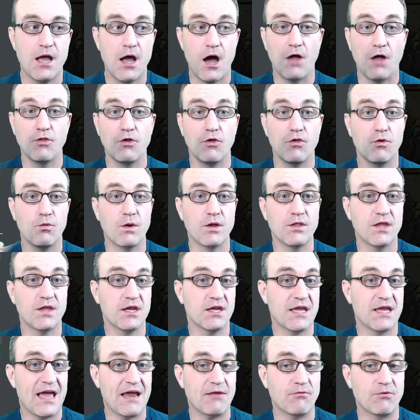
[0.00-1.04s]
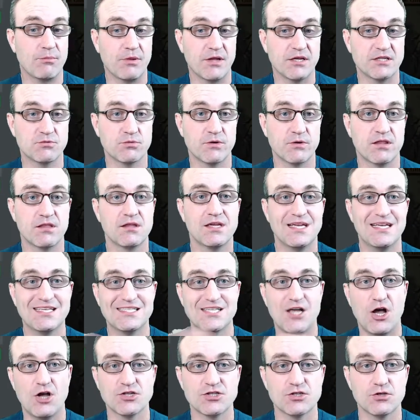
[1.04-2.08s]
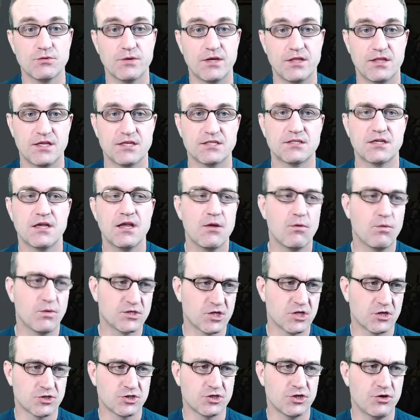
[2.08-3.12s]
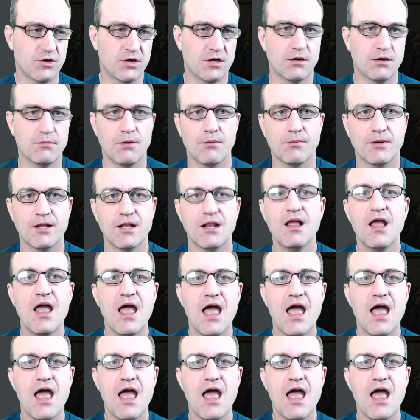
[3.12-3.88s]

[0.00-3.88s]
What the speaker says: although the one that you can replace with is also in this, which I'll show you in a moment.